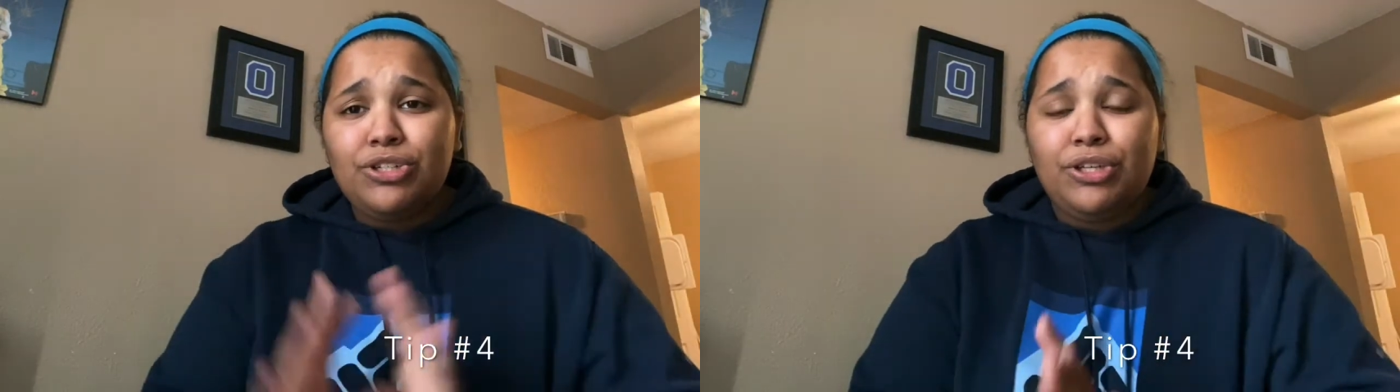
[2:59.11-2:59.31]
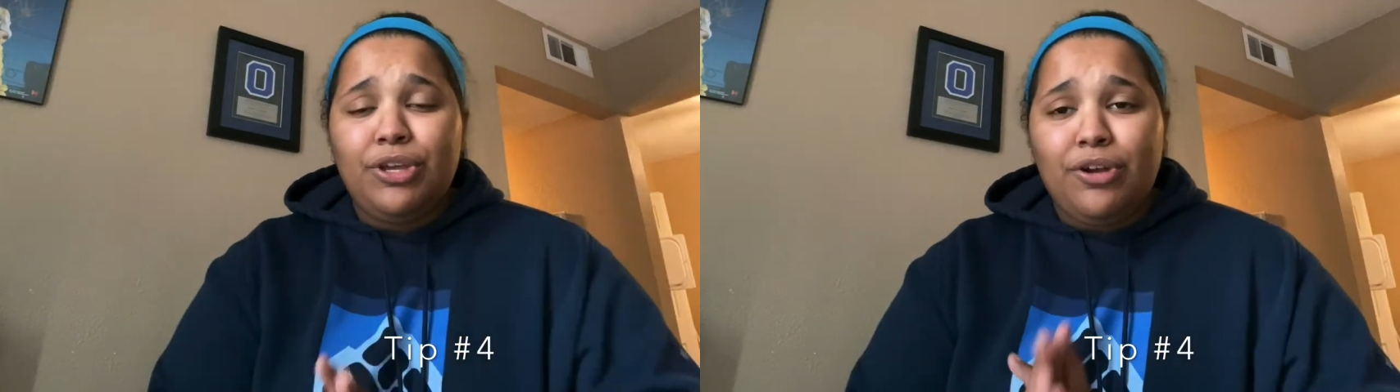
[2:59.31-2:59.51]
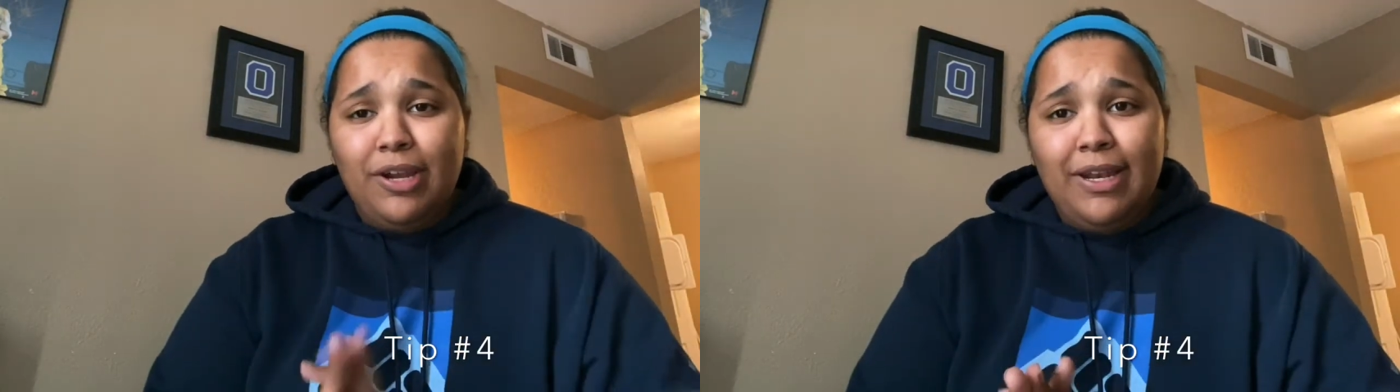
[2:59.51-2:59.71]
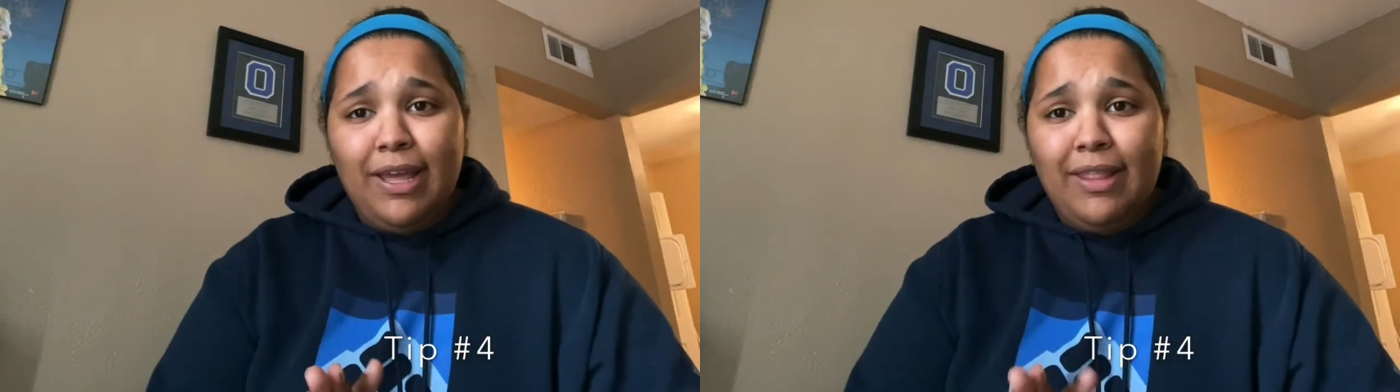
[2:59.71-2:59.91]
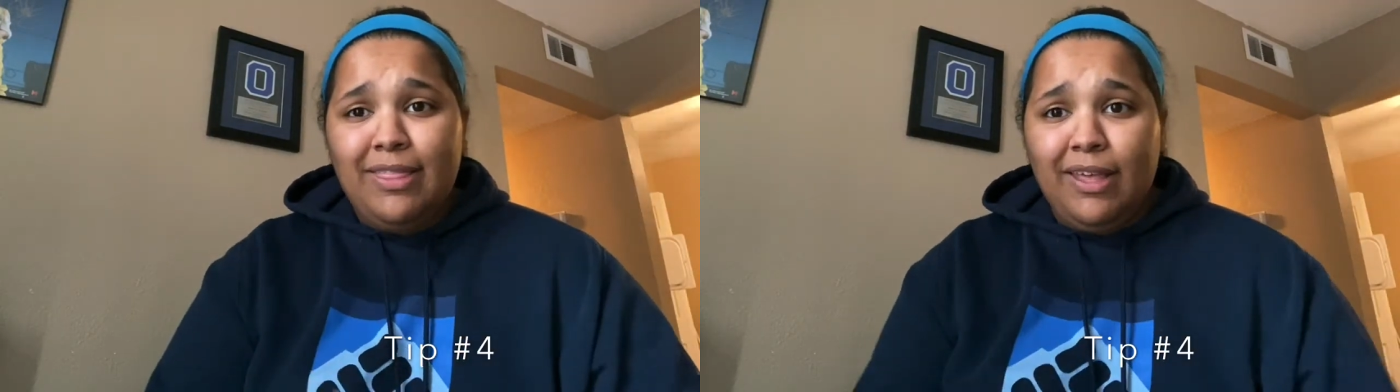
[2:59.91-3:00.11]
security
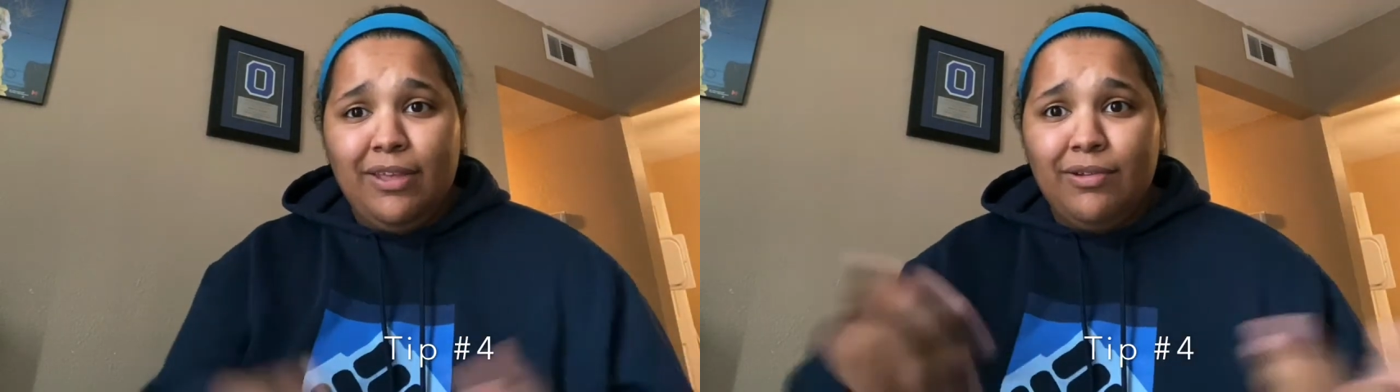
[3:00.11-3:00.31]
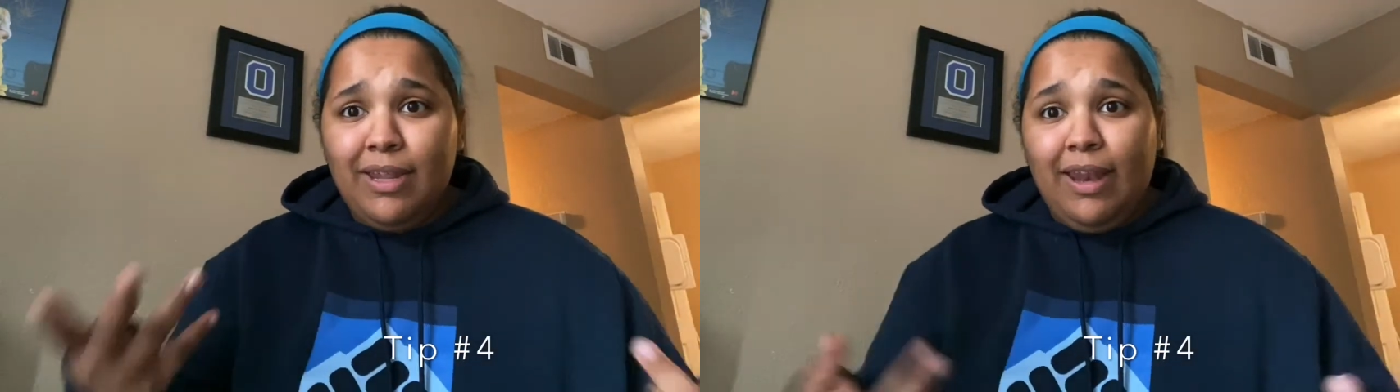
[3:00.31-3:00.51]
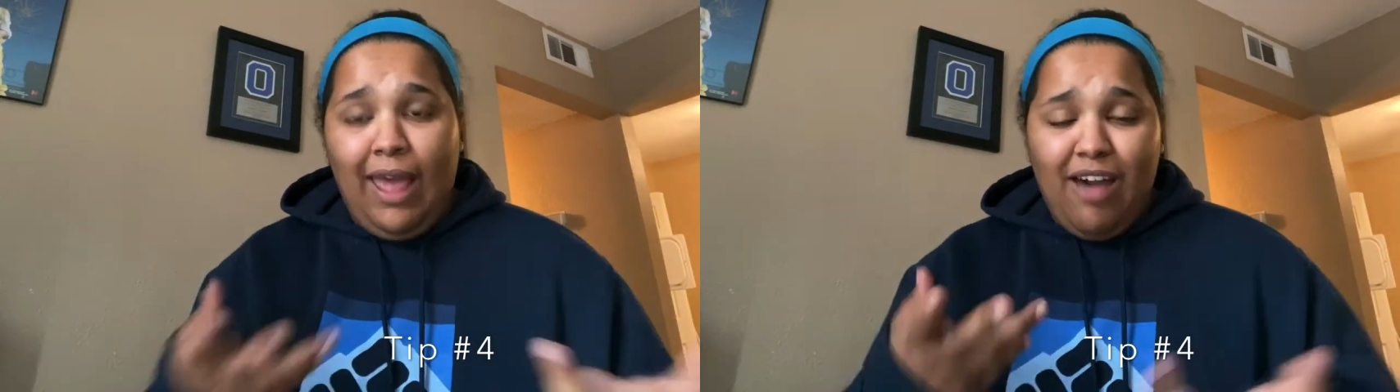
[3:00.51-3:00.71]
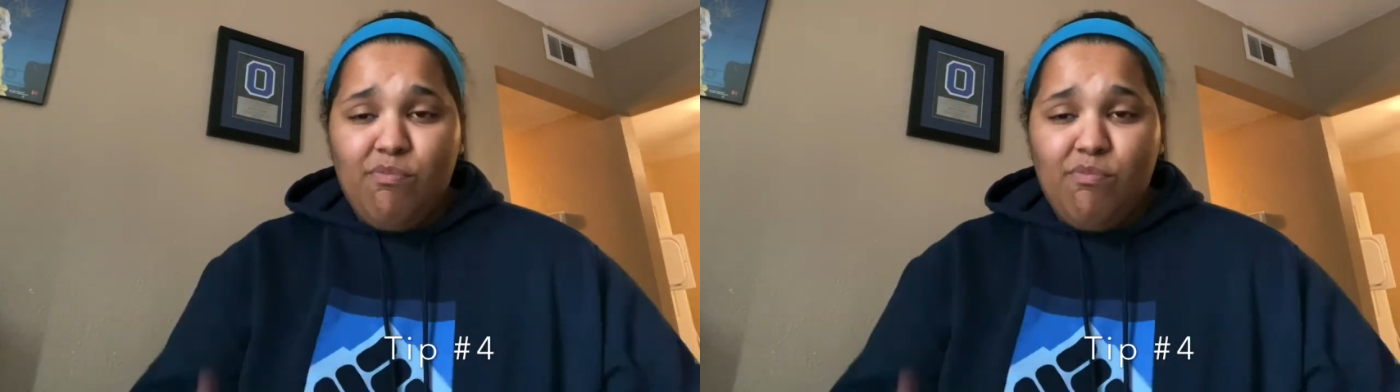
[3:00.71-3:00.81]
net that you didn't have